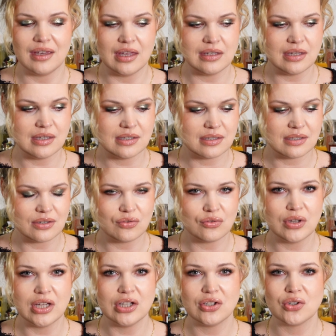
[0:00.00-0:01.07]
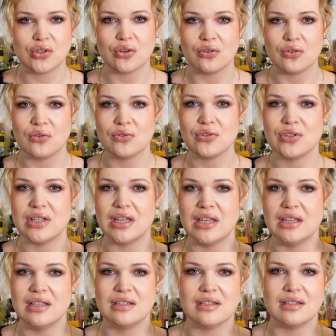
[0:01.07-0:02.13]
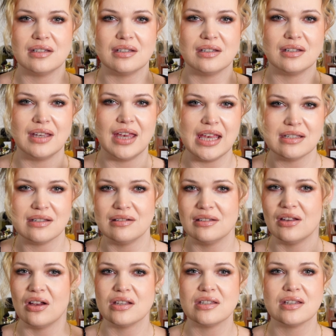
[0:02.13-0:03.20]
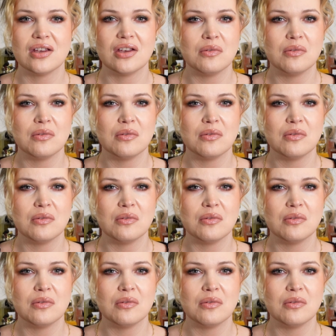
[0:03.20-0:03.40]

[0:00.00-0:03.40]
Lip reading: It is rich, roasted hazelnuts